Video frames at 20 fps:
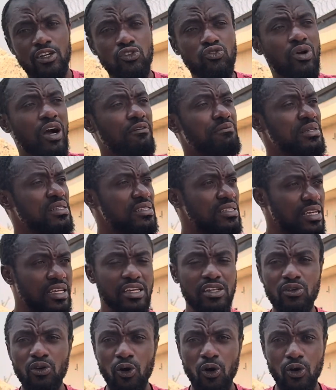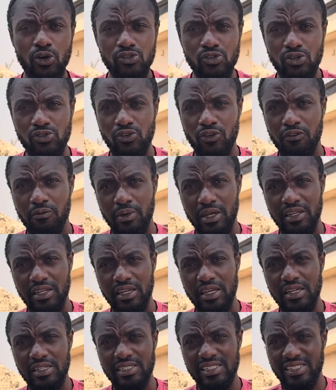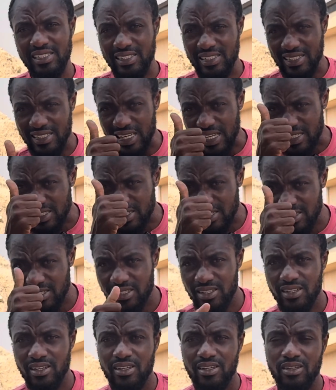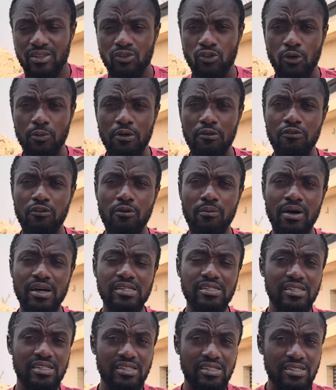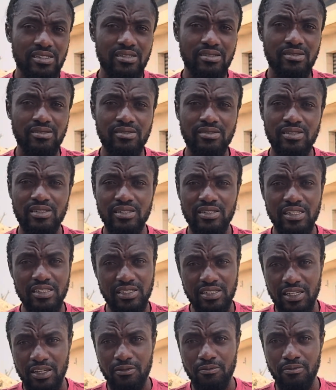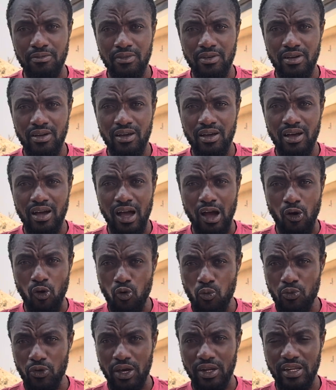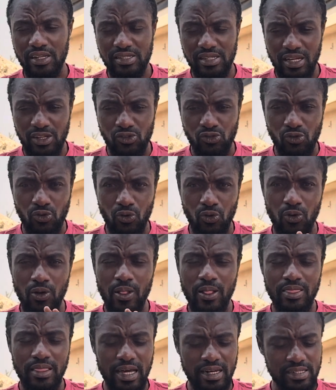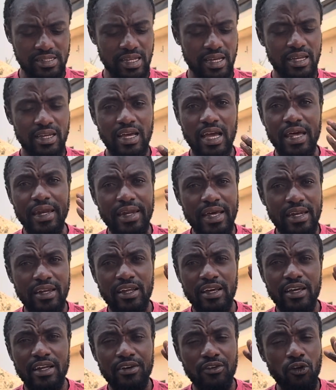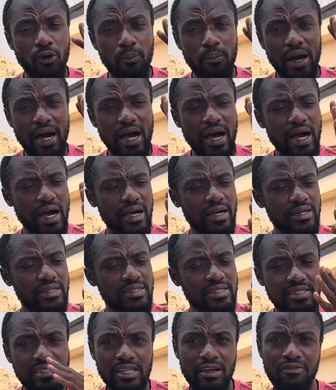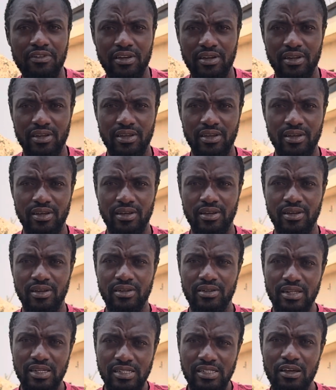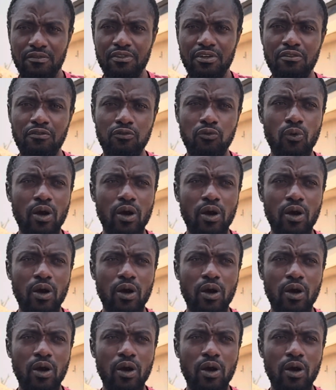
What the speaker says: you have been taking all sorts of medications, yet your performance is still the same. I hope you understand. So that is that. And then number 7, the 7th